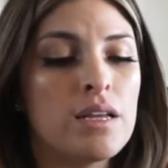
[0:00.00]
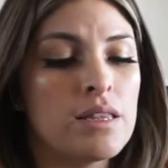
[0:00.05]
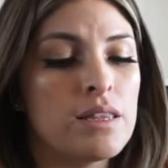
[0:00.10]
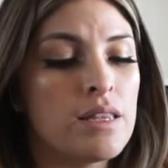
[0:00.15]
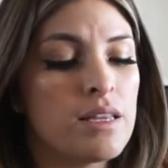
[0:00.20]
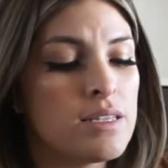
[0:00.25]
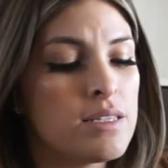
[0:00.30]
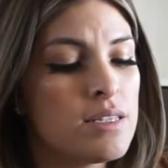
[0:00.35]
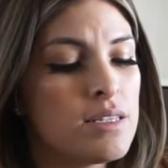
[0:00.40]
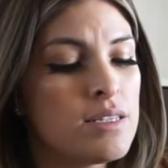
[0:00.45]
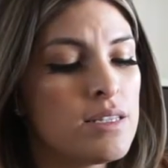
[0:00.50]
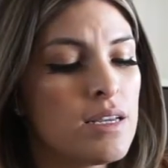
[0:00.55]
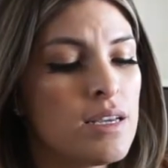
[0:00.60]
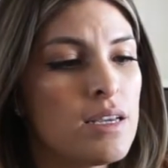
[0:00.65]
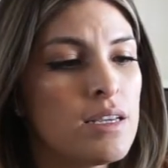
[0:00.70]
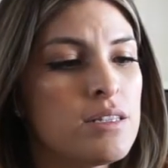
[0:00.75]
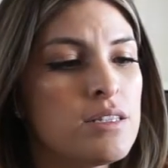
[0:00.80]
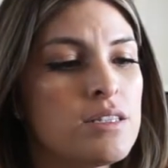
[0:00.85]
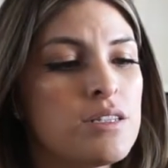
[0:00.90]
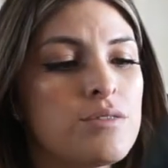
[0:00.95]
This is the
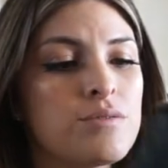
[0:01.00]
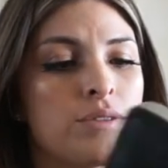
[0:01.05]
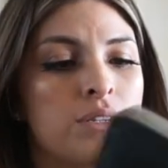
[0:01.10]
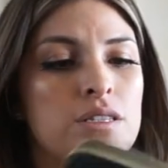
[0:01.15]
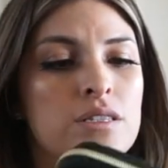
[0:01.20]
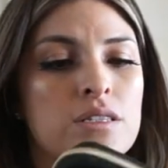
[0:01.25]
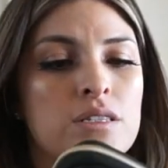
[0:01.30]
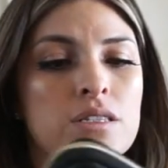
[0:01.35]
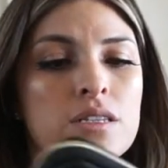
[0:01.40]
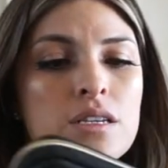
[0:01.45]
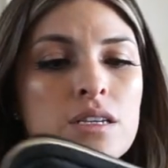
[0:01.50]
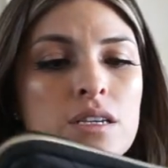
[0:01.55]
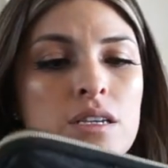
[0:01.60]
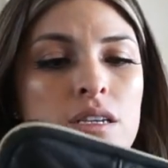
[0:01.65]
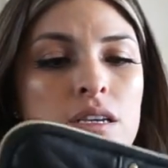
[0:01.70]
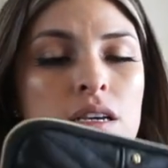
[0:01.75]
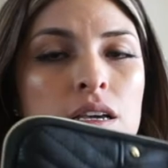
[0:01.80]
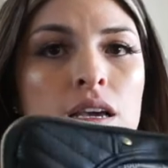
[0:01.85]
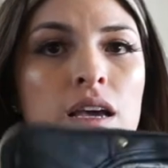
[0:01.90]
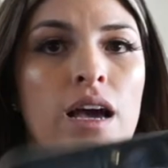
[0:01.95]
Itsy
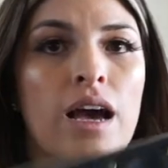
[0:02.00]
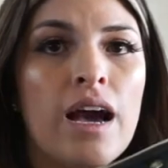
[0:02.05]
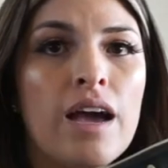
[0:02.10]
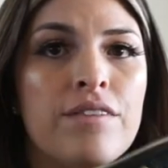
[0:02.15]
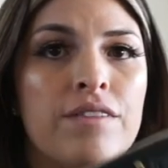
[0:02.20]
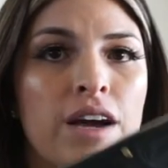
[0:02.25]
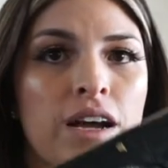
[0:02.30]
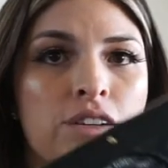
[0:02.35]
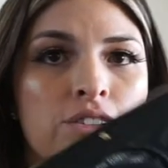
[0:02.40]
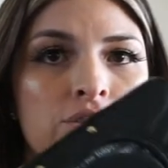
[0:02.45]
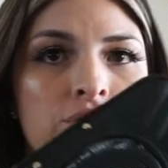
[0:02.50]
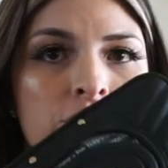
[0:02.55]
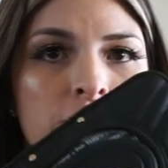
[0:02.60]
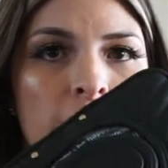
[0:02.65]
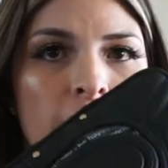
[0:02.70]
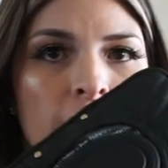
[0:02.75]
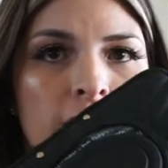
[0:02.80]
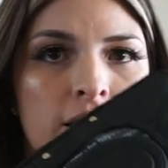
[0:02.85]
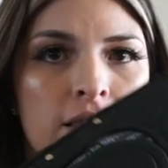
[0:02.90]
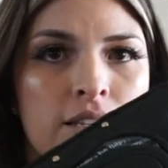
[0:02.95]
Ritsy. I've actually
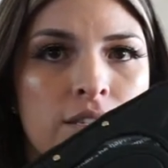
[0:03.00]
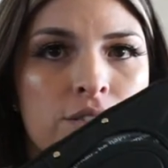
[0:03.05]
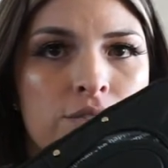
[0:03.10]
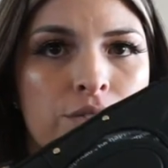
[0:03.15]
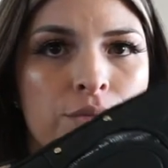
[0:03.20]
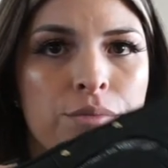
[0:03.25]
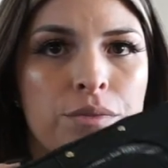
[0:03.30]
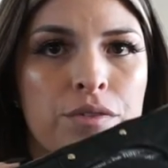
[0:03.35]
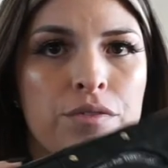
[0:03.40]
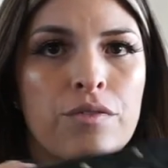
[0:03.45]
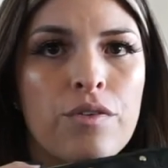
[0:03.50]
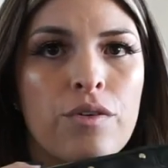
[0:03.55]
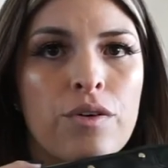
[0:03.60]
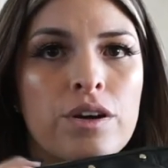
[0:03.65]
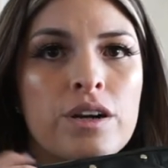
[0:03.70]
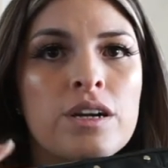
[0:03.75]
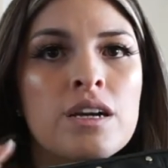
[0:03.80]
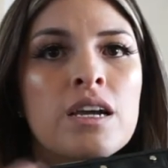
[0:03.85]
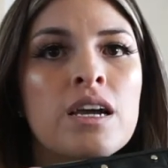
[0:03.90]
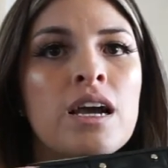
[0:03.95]
had this from
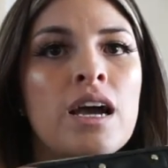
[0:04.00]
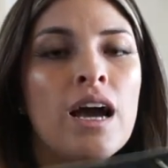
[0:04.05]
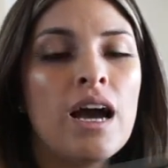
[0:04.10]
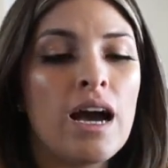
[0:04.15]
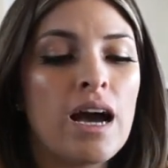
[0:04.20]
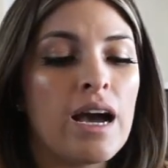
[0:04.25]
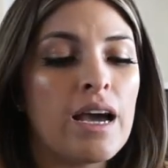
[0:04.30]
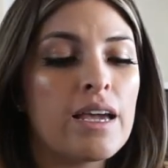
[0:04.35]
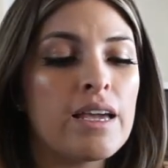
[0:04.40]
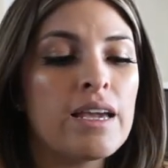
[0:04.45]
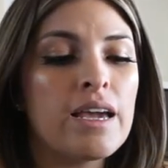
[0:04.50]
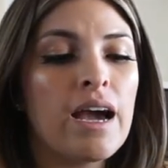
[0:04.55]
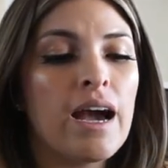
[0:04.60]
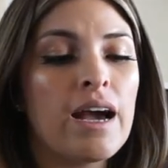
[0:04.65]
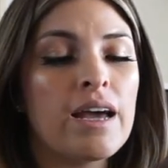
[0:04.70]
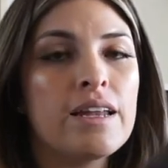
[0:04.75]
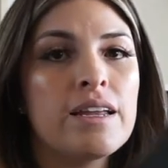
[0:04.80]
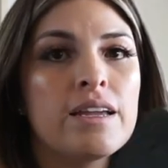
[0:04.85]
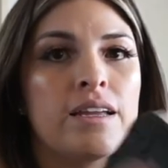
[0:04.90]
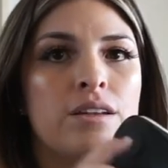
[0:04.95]
before. I
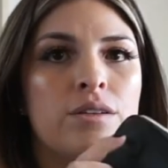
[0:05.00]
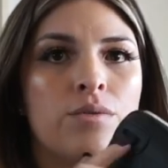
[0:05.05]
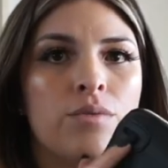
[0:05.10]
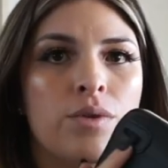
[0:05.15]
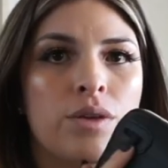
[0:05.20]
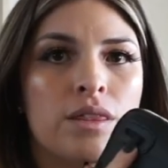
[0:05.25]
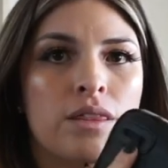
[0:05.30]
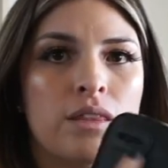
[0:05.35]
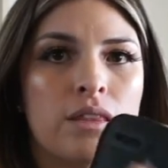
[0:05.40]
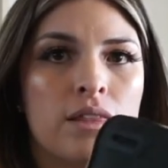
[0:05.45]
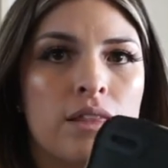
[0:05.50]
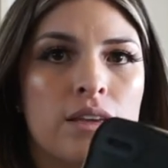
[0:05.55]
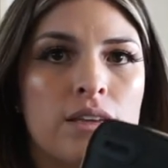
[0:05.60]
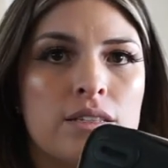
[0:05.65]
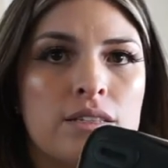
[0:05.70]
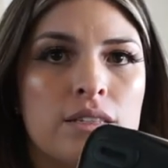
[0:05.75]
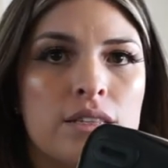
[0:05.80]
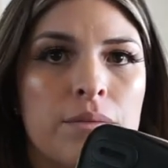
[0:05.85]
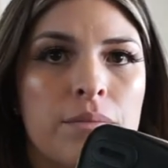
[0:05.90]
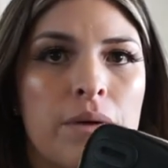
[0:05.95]
had it with the
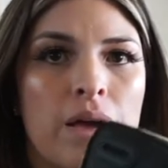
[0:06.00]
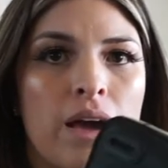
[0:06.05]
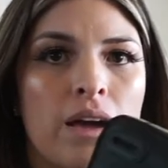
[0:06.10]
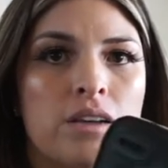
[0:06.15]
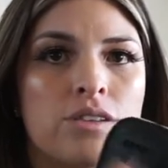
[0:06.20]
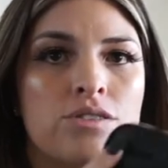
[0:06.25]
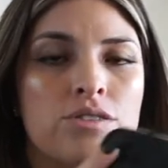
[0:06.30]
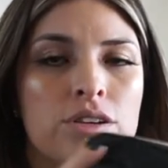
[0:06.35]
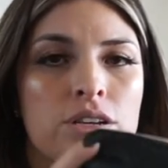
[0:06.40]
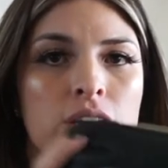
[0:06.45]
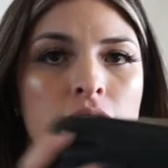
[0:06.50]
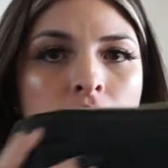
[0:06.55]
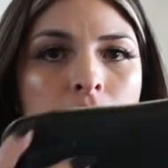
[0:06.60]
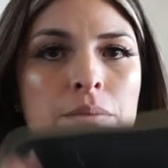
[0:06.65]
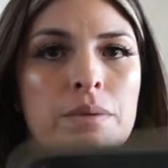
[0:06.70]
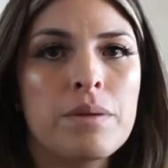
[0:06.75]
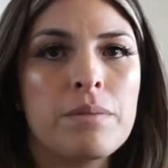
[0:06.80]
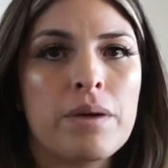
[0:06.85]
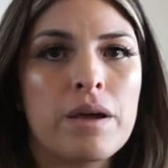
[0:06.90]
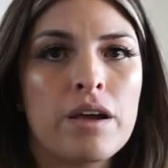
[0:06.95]
things in the back so I could
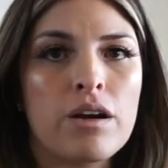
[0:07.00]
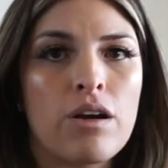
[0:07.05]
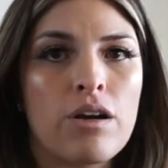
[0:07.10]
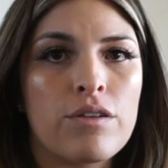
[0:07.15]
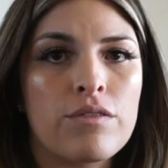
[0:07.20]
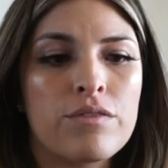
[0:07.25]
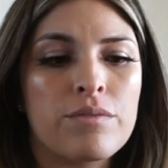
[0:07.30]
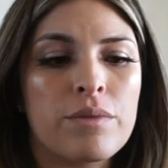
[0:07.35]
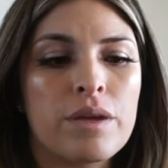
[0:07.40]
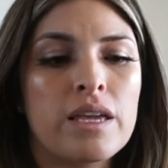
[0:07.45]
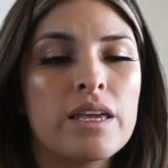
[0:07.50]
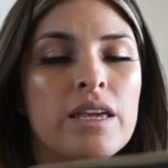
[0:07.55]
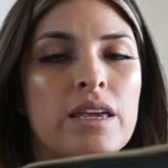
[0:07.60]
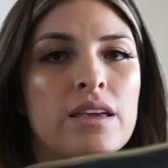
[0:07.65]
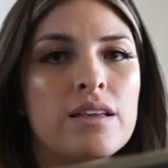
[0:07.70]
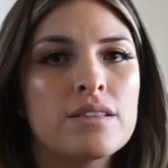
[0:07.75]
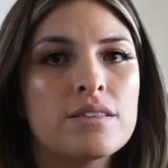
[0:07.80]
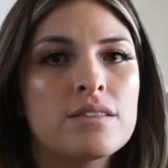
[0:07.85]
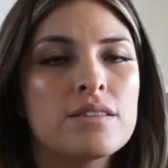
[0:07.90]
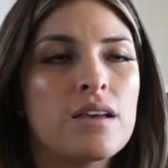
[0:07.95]
keep it in my car for my
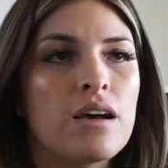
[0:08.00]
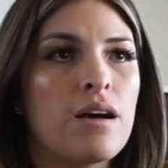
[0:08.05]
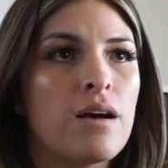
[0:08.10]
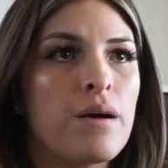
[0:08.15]
kids,